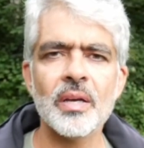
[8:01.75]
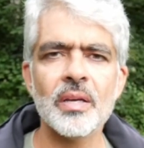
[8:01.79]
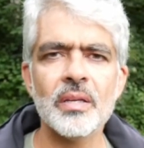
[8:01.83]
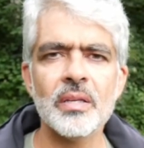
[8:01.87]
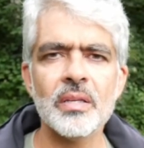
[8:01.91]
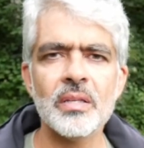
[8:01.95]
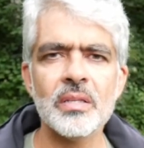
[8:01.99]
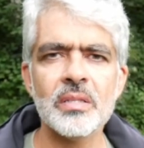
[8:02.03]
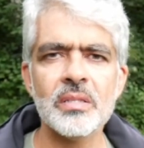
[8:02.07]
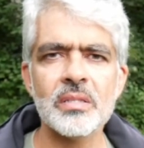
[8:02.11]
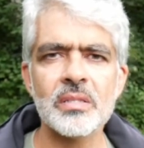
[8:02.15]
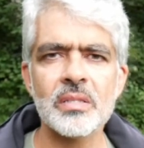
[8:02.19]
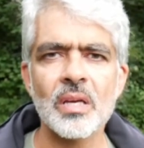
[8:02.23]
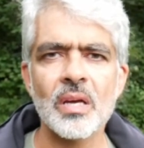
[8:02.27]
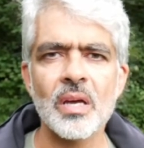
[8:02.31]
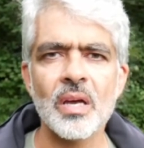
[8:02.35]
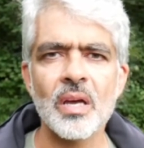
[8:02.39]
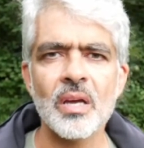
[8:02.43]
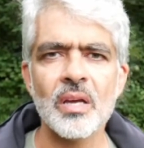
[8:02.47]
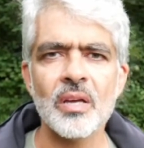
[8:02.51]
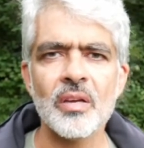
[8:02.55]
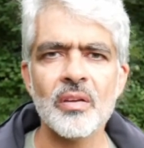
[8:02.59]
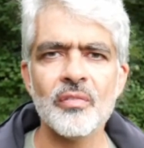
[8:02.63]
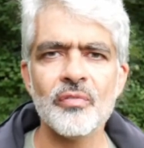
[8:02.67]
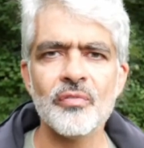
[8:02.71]
is
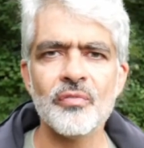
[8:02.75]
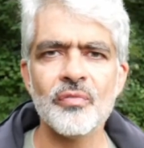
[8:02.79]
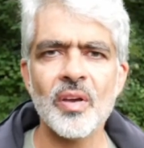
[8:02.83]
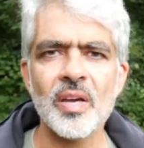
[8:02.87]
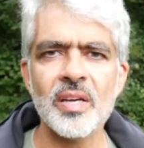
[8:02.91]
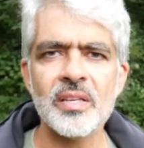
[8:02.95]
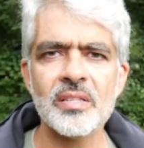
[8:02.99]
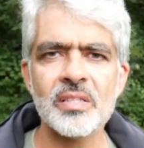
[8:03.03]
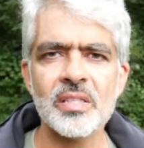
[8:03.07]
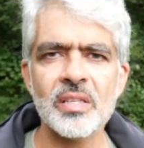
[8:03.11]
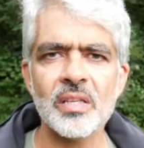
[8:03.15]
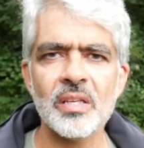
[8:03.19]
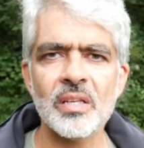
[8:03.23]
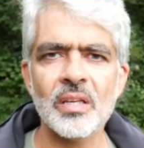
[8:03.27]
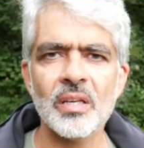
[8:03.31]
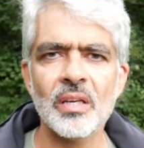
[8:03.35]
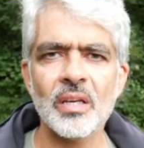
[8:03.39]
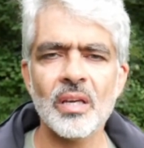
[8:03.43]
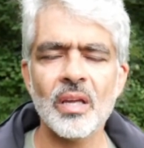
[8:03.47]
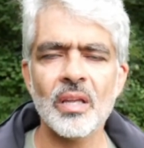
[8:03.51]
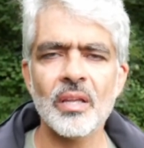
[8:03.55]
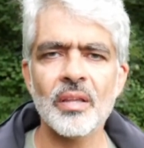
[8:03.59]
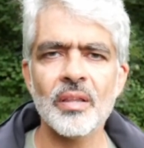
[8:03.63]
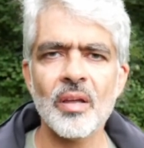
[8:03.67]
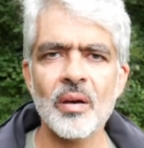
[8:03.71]

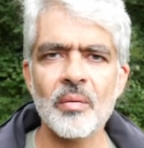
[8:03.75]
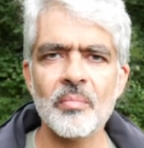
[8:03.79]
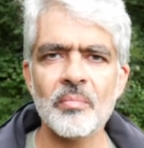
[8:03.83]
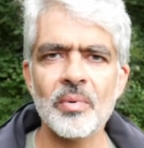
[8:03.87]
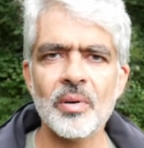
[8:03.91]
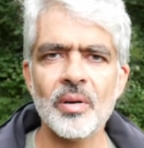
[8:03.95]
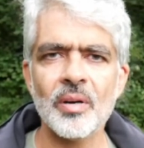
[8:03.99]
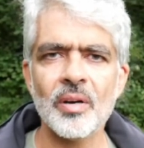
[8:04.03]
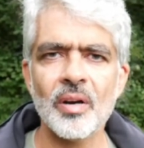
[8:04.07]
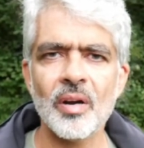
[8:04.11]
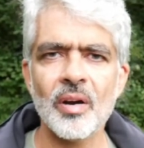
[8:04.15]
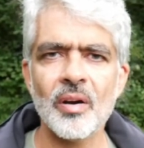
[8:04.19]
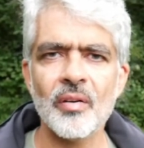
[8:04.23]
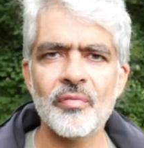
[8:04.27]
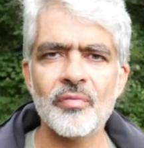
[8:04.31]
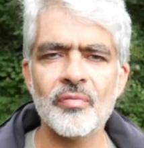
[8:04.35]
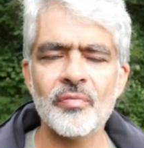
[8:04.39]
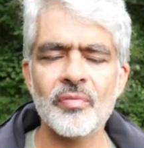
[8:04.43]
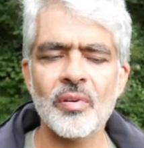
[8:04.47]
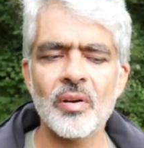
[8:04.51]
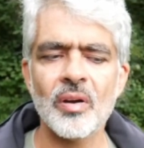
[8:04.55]
facing a number of